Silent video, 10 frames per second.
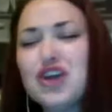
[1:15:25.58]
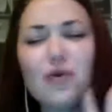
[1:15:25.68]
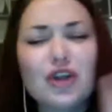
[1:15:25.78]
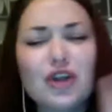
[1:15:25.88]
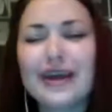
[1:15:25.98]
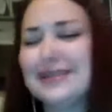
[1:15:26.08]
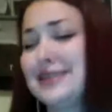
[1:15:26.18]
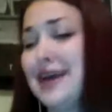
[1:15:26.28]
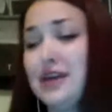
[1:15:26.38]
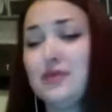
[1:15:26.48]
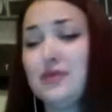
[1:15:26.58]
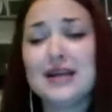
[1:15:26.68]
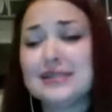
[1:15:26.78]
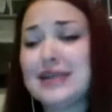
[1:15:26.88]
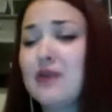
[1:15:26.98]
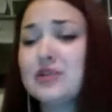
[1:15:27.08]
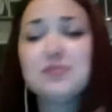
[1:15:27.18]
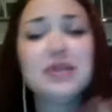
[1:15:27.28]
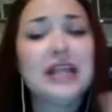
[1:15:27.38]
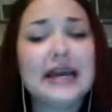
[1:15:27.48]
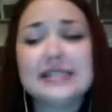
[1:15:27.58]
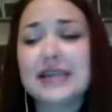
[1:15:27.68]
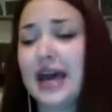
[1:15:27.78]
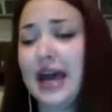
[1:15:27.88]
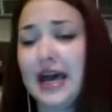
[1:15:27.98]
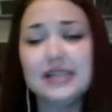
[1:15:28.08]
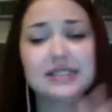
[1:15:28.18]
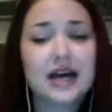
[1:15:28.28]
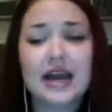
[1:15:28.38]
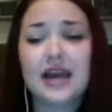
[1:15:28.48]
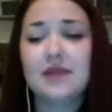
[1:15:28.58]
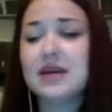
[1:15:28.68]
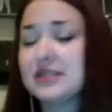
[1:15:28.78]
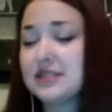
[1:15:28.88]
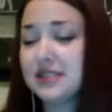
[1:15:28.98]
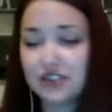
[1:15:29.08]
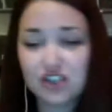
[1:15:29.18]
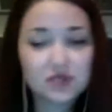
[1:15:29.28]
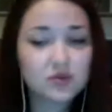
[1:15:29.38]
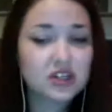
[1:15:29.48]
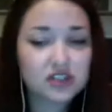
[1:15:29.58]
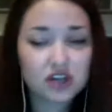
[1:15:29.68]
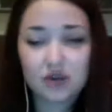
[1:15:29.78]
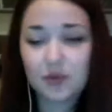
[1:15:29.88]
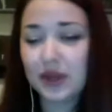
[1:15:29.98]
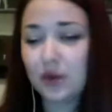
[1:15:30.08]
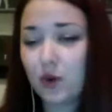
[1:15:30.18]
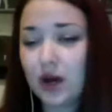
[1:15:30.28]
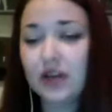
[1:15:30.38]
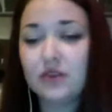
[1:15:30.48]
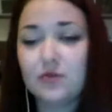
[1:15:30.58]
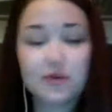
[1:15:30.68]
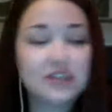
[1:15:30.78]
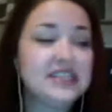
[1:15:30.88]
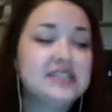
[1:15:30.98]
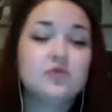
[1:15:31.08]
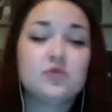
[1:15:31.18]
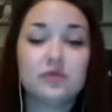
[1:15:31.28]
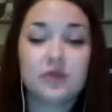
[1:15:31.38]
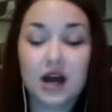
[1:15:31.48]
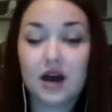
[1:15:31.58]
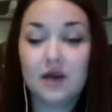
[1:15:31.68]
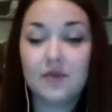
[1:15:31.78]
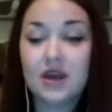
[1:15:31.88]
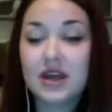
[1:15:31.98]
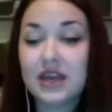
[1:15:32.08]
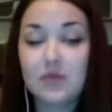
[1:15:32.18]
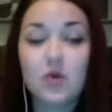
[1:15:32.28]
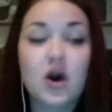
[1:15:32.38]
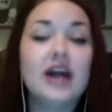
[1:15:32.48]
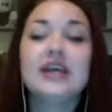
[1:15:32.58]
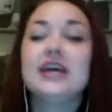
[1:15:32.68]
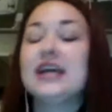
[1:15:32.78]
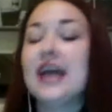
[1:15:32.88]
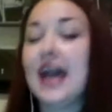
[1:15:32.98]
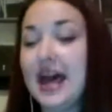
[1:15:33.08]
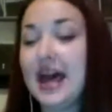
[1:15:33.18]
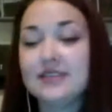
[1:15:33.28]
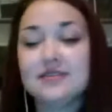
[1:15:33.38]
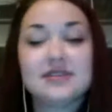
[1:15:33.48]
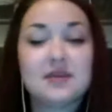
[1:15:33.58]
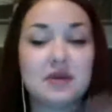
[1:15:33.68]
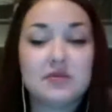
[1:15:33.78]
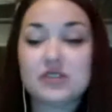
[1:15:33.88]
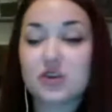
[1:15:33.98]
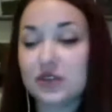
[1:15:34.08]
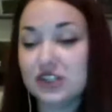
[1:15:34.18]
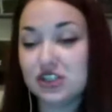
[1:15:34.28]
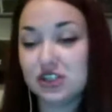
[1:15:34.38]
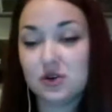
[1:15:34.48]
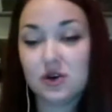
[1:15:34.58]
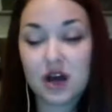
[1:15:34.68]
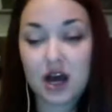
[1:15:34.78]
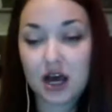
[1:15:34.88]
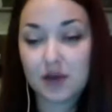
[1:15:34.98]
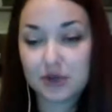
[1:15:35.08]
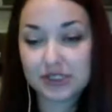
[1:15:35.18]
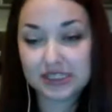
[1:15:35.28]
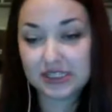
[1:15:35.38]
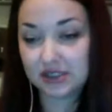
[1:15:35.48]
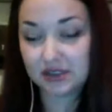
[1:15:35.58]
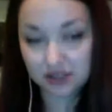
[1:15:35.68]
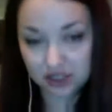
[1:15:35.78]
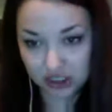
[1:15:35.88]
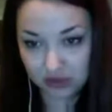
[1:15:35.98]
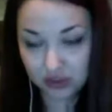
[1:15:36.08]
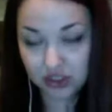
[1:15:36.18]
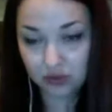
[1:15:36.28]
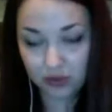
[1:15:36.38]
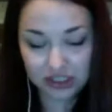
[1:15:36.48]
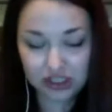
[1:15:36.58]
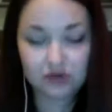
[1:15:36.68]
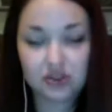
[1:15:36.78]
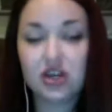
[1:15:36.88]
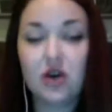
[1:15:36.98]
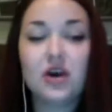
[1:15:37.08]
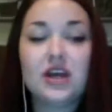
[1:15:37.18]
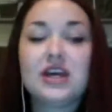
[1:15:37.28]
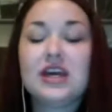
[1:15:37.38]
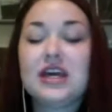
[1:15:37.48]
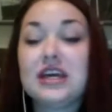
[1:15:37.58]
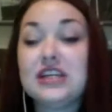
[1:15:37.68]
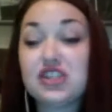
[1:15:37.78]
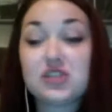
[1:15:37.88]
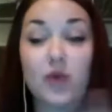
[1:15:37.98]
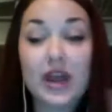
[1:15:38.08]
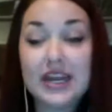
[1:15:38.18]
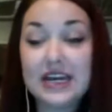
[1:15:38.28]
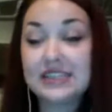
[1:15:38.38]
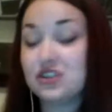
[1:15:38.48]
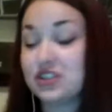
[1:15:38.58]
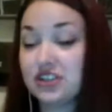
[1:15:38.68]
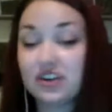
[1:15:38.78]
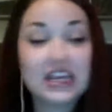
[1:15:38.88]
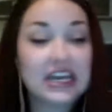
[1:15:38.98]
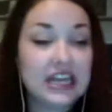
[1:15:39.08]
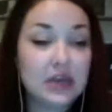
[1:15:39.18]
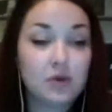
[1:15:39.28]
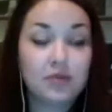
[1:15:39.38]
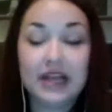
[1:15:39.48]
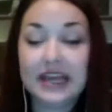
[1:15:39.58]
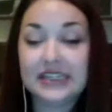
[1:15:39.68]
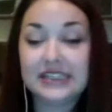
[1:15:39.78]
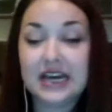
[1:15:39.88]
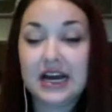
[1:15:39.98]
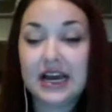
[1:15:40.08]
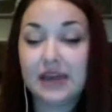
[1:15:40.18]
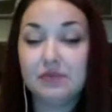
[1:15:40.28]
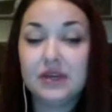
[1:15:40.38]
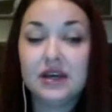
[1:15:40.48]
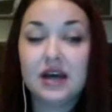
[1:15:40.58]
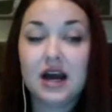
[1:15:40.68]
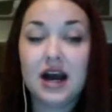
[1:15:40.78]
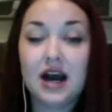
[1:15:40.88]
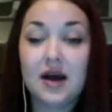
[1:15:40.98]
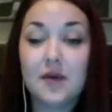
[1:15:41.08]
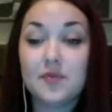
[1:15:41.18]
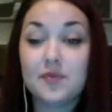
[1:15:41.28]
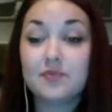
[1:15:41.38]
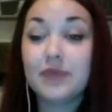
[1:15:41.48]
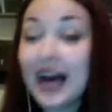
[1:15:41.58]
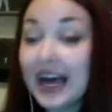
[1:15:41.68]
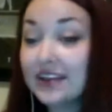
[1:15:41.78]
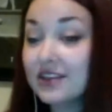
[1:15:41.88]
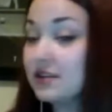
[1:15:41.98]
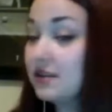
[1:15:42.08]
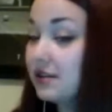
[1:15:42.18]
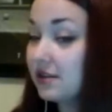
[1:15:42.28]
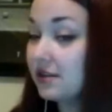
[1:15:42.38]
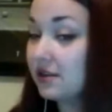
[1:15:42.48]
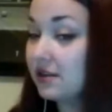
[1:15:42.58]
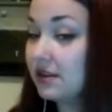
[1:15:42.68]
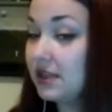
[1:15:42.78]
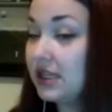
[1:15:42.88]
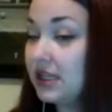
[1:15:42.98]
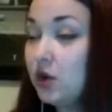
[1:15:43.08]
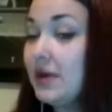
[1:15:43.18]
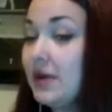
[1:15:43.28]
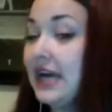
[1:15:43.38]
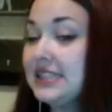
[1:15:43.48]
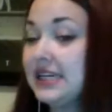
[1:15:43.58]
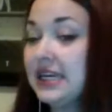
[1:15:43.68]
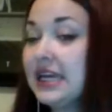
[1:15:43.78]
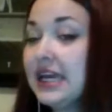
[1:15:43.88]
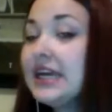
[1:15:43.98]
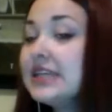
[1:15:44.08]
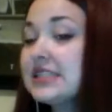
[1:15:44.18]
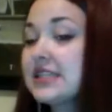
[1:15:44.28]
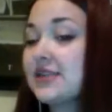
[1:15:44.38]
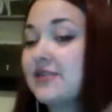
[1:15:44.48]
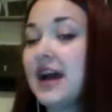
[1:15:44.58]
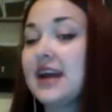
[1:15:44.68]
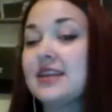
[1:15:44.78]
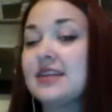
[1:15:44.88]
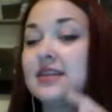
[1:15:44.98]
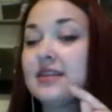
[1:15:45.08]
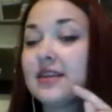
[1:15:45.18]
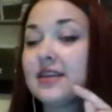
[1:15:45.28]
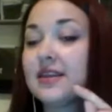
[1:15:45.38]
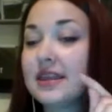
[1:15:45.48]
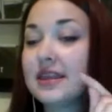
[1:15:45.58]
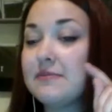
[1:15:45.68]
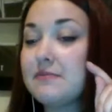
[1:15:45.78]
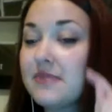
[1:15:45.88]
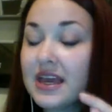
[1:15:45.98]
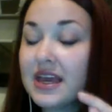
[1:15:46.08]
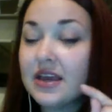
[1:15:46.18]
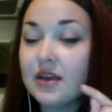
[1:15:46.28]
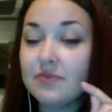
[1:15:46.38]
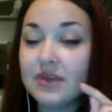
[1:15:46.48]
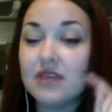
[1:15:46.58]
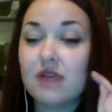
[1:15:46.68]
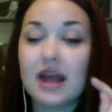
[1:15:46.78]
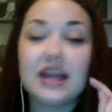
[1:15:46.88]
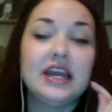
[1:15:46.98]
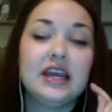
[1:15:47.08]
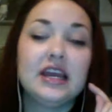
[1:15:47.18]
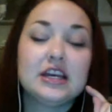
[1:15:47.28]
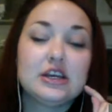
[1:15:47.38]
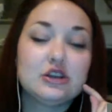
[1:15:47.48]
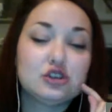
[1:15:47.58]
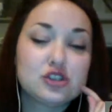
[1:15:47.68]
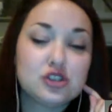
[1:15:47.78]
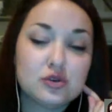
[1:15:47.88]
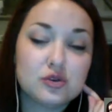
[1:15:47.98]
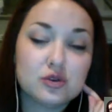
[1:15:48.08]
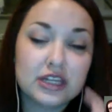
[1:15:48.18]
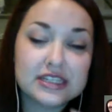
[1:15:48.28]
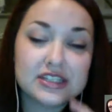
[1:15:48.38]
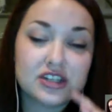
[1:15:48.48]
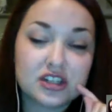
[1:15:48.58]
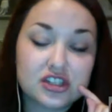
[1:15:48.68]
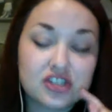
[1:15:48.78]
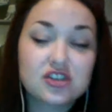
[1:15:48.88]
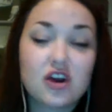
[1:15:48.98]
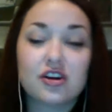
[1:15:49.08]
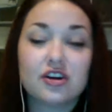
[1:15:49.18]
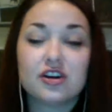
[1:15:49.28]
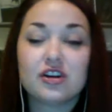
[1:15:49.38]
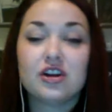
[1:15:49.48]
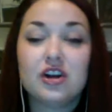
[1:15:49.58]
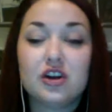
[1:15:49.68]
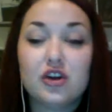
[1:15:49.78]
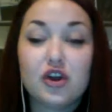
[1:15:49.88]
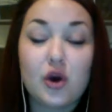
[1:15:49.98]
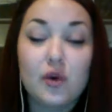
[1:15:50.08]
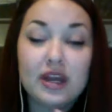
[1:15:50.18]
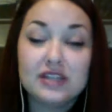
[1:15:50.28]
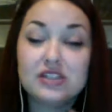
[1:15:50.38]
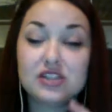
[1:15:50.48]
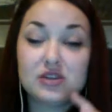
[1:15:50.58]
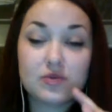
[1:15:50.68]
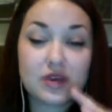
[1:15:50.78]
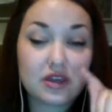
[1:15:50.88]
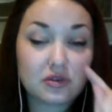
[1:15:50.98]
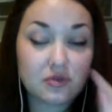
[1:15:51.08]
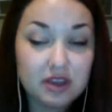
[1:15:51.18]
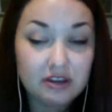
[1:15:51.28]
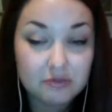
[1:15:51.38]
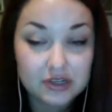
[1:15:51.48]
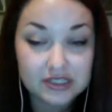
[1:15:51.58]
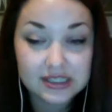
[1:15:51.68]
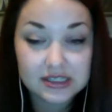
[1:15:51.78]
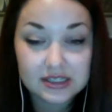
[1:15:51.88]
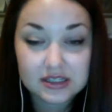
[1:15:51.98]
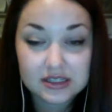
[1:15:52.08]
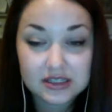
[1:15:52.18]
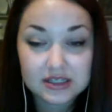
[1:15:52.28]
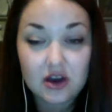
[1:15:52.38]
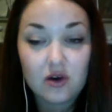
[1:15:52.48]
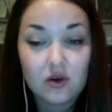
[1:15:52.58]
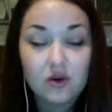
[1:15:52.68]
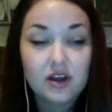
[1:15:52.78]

look into that, you guys. That was planned ahead of time. Sanchez was going to start week 1, preseason game 1. And Simeon was going to do preseason 2, so week 2. So it's just the way it is. They're still going to get equal playing time. But Kubiak did hint to the fact that they may be ready to list a starter going into week 3 of preseason. So